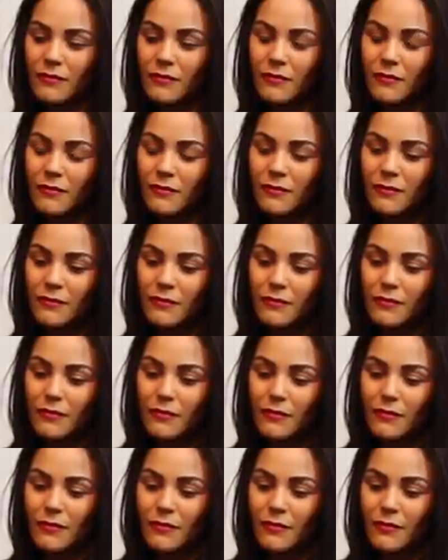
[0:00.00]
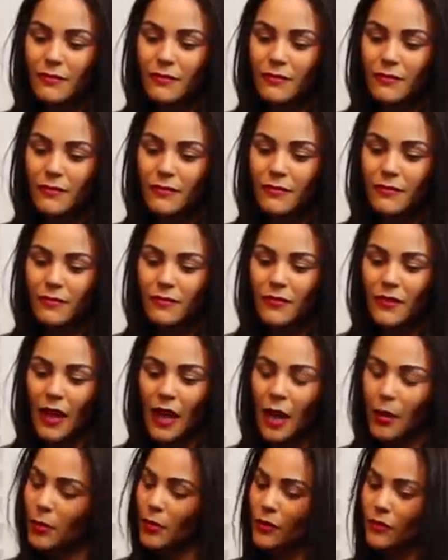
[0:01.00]

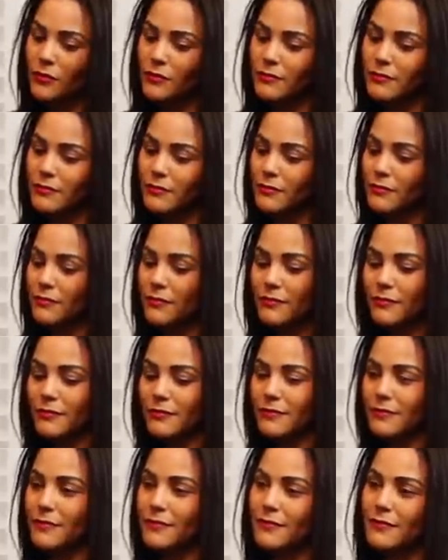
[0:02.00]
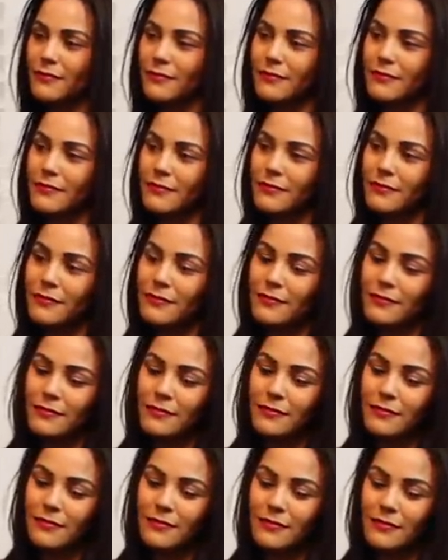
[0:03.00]

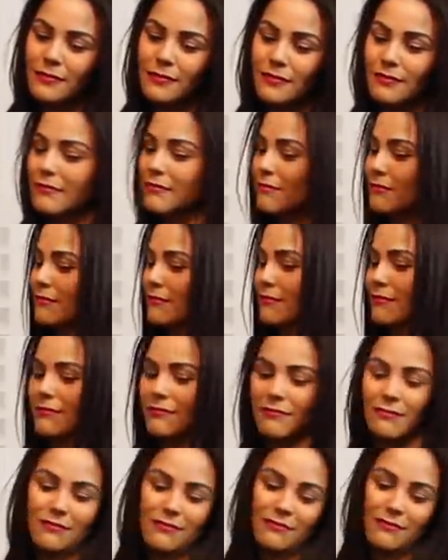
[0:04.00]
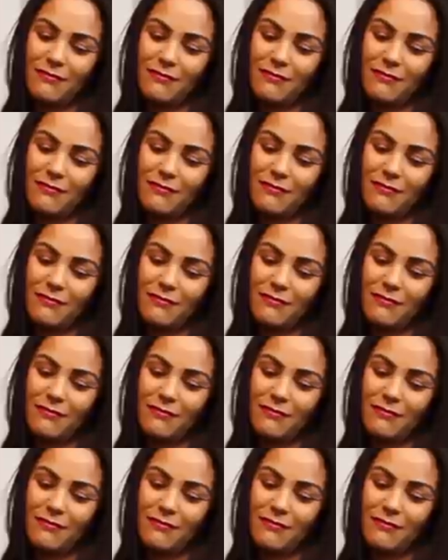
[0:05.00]
No words are spoken by the person on screen.